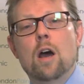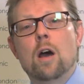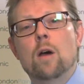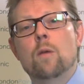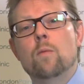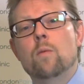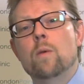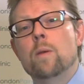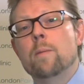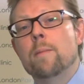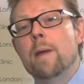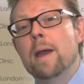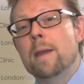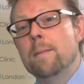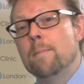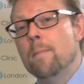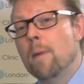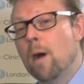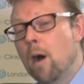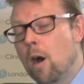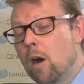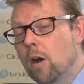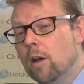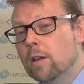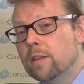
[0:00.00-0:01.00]
We may
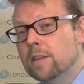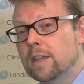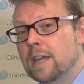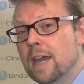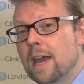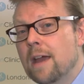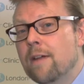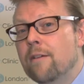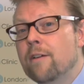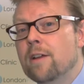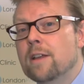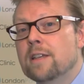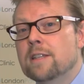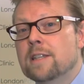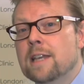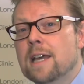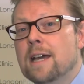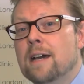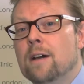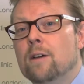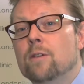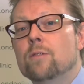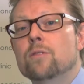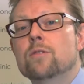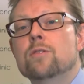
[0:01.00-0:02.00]
mark the areas
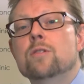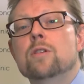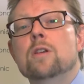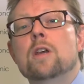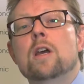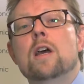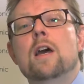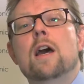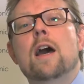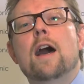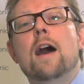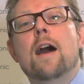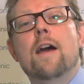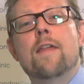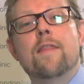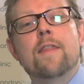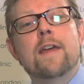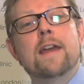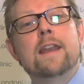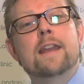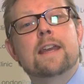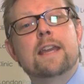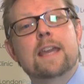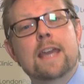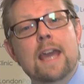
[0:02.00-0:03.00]
out, and
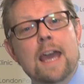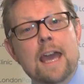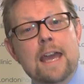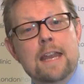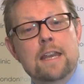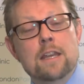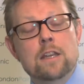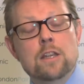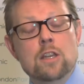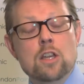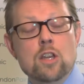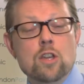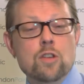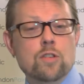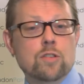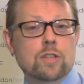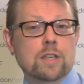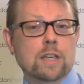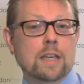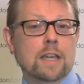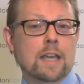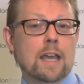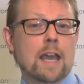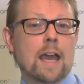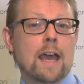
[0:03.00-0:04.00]
then again,
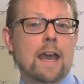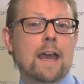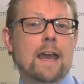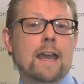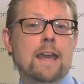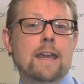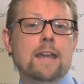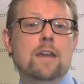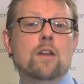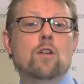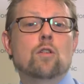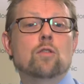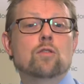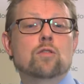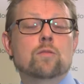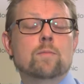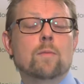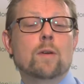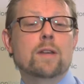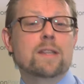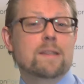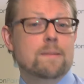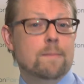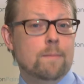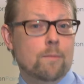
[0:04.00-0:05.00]
using a
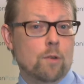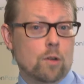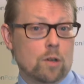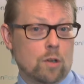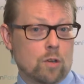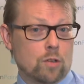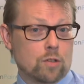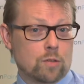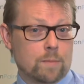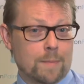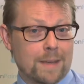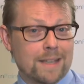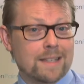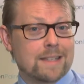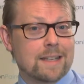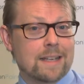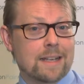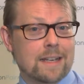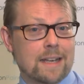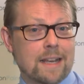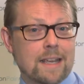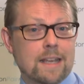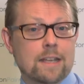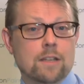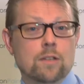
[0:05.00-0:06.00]
cosmetic
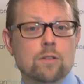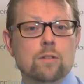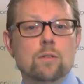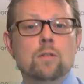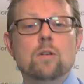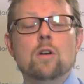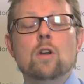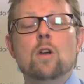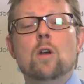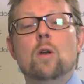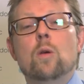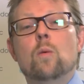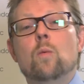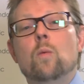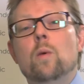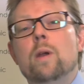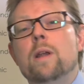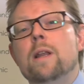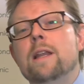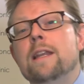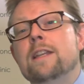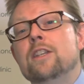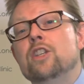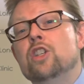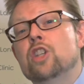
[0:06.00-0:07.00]
needle,
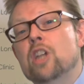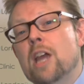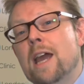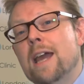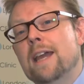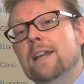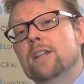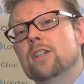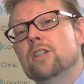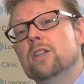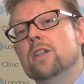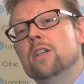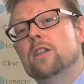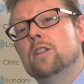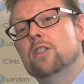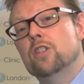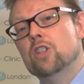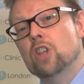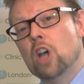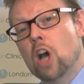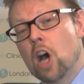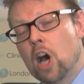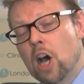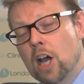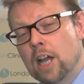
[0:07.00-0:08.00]
we'll inject
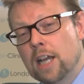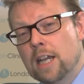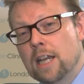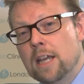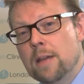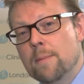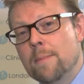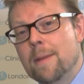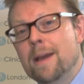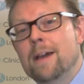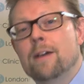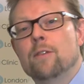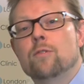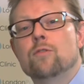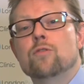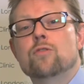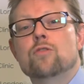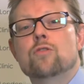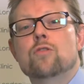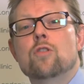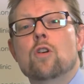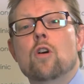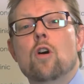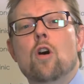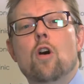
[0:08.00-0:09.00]
tiny
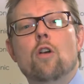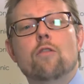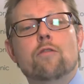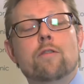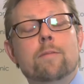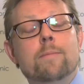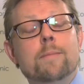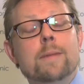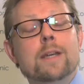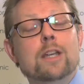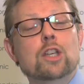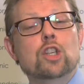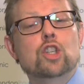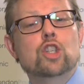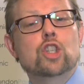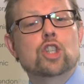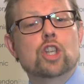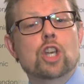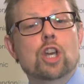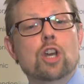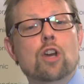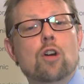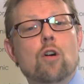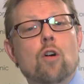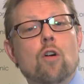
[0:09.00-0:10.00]
amounts of a
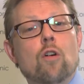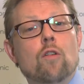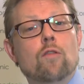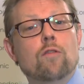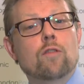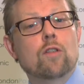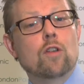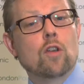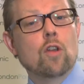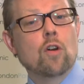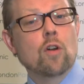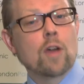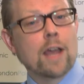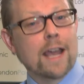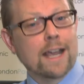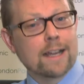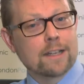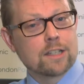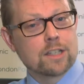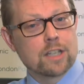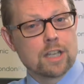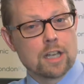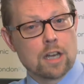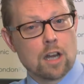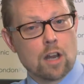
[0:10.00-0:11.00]
mixture of
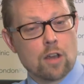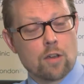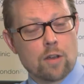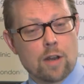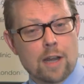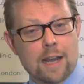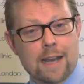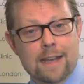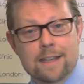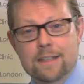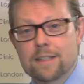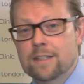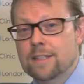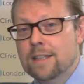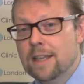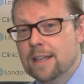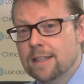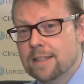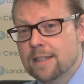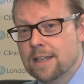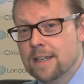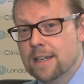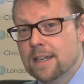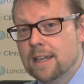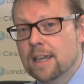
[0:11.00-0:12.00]
long-acting local
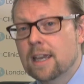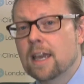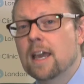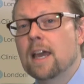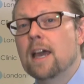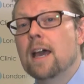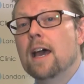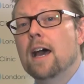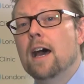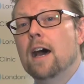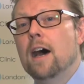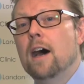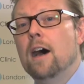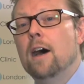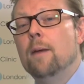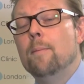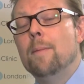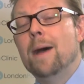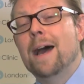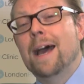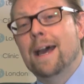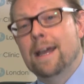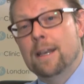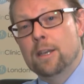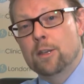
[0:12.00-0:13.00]
anaesthetic
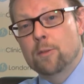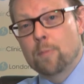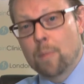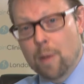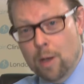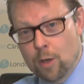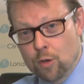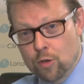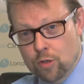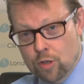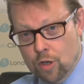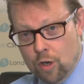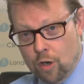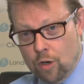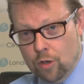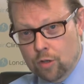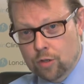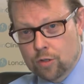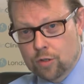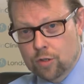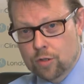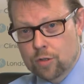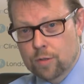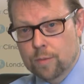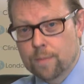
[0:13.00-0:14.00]
and
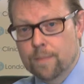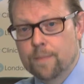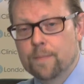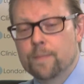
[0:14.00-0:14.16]
Botox.